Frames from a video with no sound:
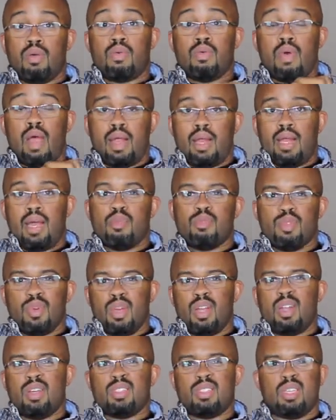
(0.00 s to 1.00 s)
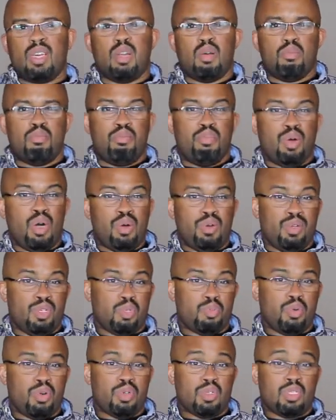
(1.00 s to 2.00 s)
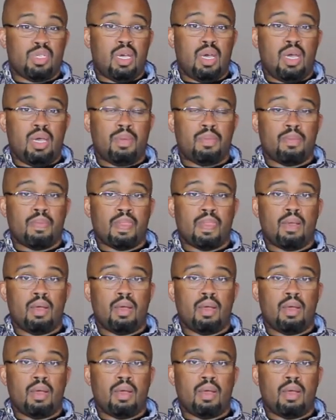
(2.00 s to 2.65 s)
Right now, Maria doesn't get a bonus per se,